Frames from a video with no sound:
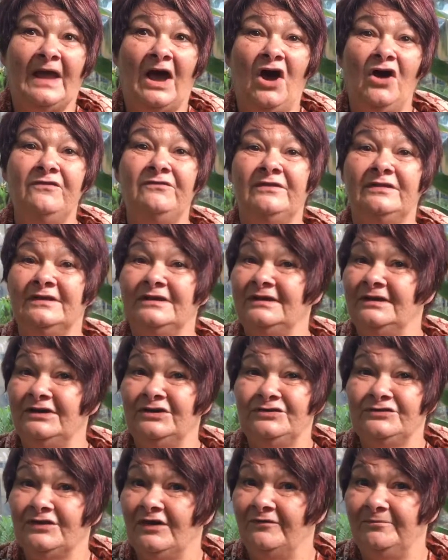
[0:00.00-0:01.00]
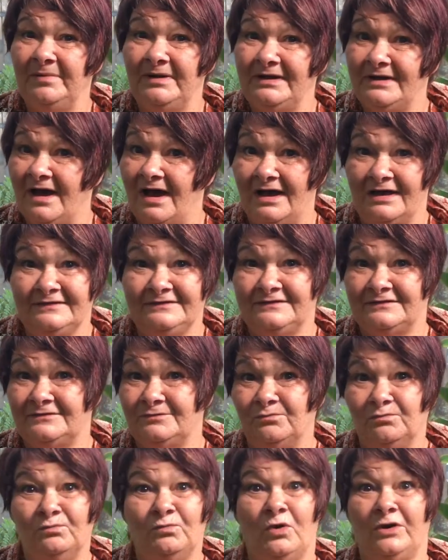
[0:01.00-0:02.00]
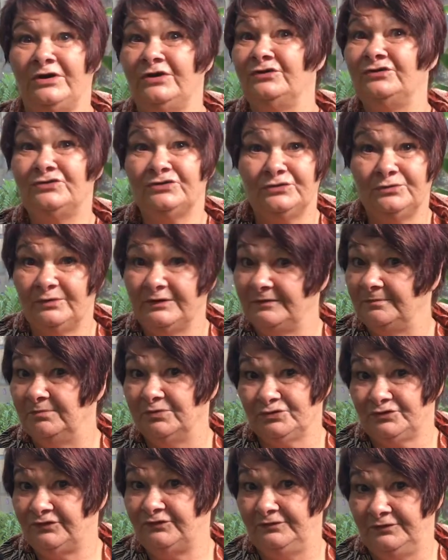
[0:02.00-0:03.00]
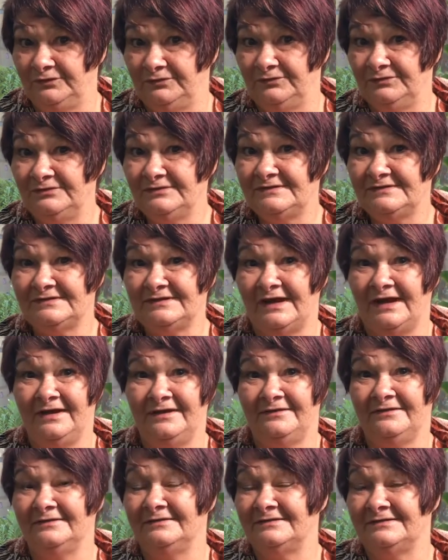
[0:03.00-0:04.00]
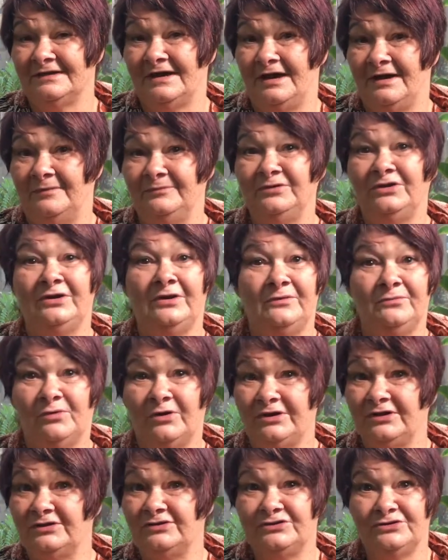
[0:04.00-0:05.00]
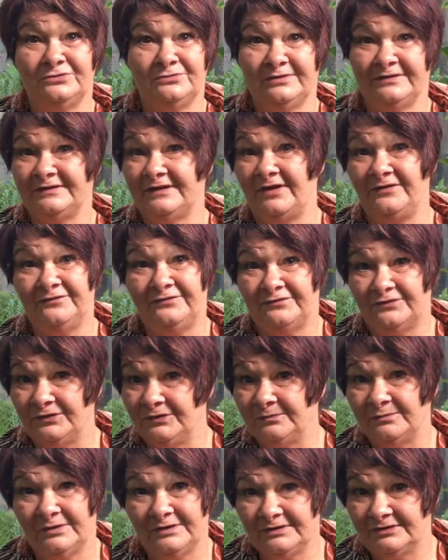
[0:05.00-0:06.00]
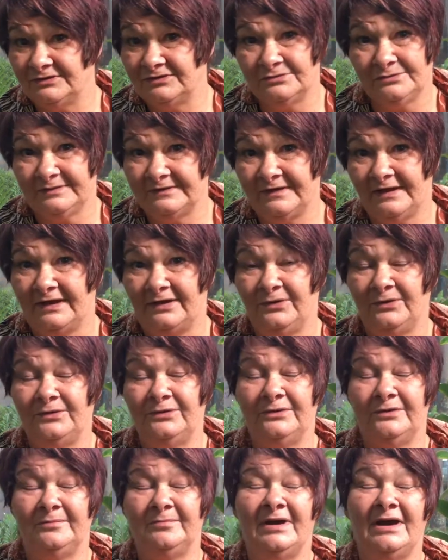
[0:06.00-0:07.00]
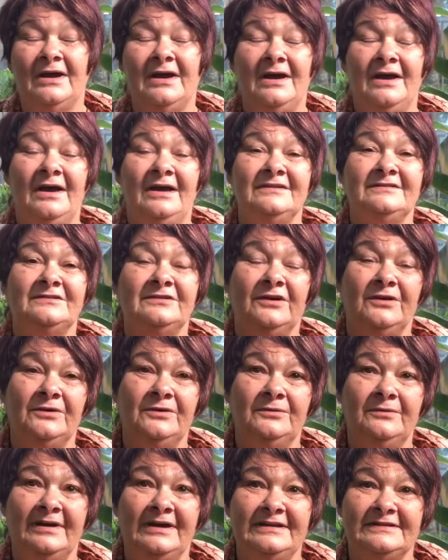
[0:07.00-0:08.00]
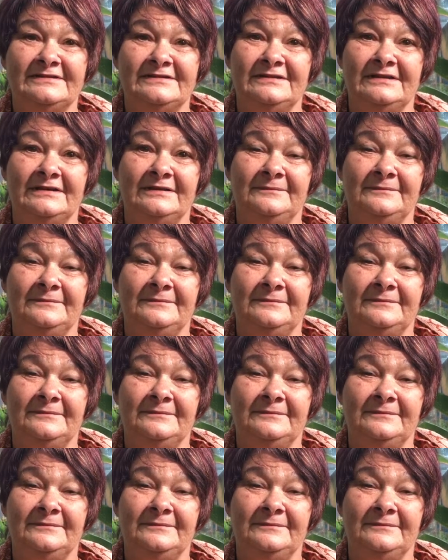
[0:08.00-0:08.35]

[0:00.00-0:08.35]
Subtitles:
Over the years, I've been asked, what do you do with bush foods? And, you know, what do you do with that fruit? What do you do with that herb? So it's